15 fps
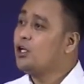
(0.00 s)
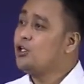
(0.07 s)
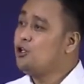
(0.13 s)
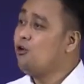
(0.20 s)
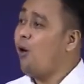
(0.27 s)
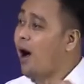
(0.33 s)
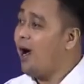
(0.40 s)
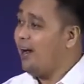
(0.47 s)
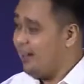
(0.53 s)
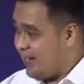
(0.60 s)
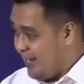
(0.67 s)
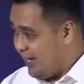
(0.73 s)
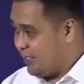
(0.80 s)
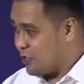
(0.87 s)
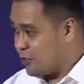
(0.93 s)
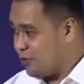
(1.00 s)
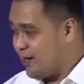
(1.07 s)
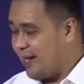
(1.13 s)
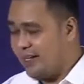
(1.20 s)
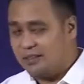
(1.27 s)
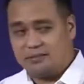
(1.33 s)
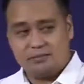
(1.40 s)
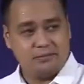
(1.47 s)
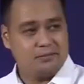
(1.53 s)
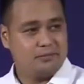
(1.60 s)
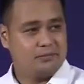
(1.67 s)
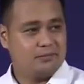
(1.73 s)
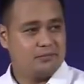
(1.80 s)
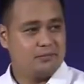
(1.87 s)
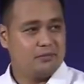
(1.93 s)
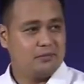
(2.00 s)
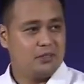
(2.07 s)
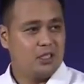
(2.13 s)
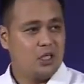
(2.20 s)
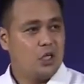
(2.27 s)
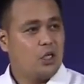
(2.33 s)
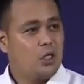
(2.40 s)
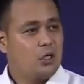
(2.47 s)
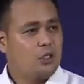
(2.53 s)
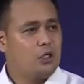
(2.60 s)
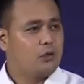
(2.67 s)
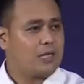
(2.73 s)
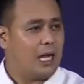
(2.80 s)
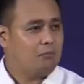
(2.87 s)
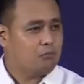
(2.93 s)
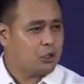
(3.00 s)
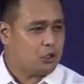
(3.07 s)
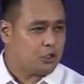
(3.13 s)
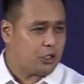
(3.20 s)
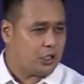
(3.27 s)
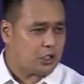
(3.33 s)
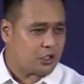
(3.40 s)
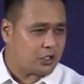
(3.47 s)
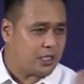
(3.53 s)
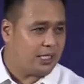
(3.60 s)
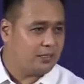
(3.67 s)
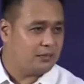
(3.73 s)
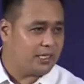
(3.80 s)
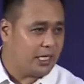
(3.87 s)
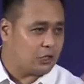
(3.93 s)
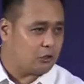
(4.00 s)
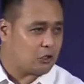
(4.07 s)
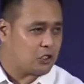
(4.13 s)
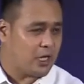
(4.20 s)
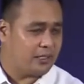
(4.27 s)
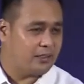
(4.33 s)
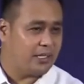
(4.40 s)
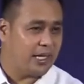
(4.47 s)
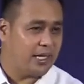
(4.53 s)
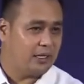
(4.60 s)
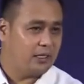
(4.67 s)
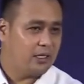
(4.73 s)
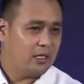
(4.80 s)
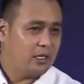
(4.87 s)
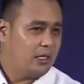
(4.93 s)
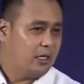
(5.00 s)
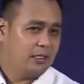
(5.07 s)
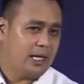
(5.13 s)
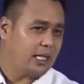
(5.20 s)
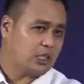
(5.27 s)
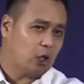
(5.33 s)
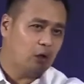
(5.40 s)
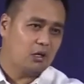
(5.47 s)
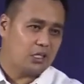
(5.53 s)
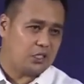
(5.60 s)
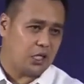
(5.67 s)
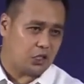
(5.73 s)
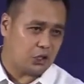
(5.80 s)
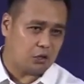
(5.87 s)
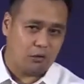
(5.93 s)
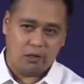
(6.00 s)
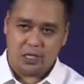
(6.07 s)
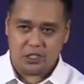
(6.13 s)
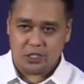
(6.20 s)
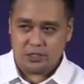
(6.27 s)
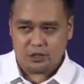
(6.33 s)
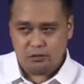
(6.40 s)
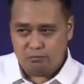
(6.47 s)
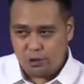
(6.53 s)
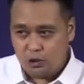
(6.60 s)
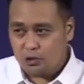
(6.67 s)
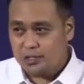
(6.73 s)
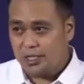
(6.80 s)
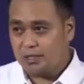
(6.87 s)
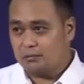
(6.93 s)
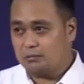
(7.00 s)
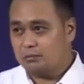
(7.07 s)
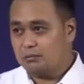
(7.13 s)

You are here tonight. You come to church Sunday to Sunday, not only just to listen to music.